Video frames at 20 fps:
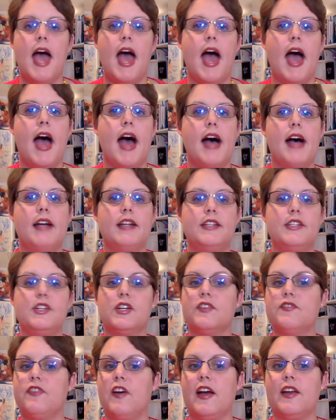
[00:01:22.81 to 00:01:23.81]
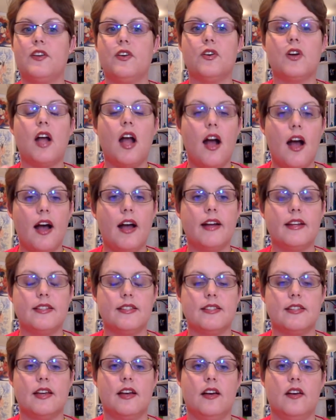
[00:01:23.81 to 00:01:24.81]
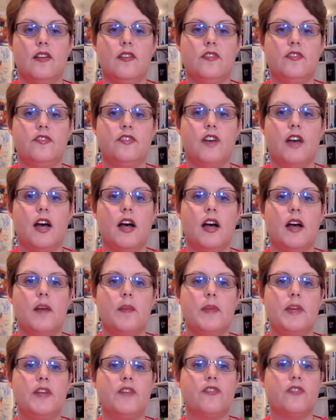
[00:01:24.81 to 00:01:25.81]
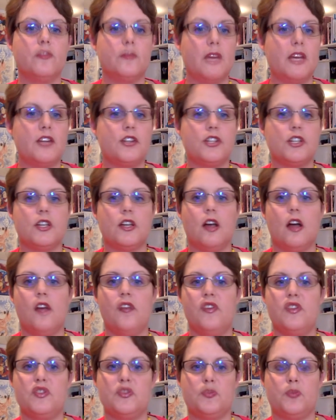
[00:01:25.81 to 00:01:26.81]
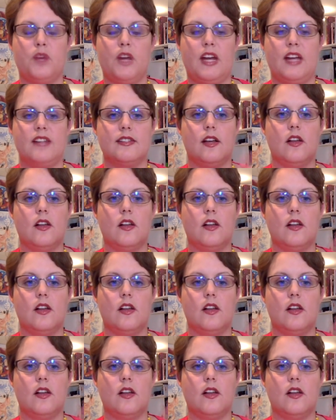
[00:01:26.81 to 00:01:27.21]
And you can find all kinds of information on those brands.